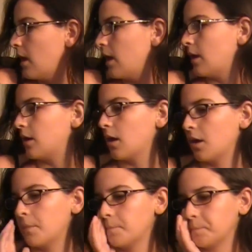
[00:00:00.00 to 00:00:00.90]
And,
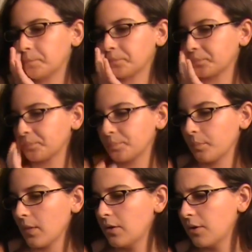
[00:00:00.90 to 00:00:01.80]
um,
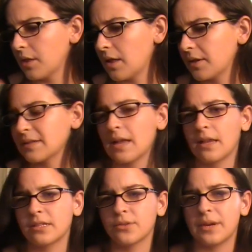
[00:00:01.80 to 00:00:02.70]
I'm doing a lot of things. I
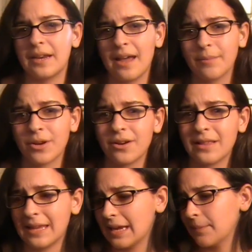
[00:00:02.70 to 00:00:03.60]
like to read. I'm
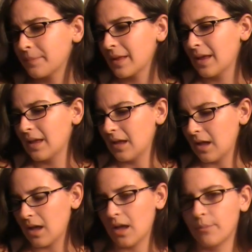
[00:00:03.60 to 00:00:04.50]
currently,
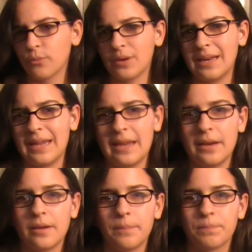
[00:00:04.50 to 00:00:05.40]
um,
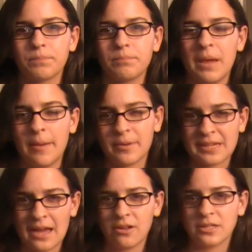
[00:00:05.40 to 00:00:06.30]
reading Paper
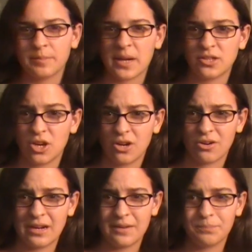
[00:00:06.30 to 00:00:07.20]
Towns by John
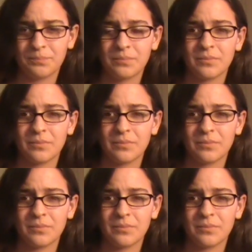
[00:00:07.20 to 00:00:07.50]
Green.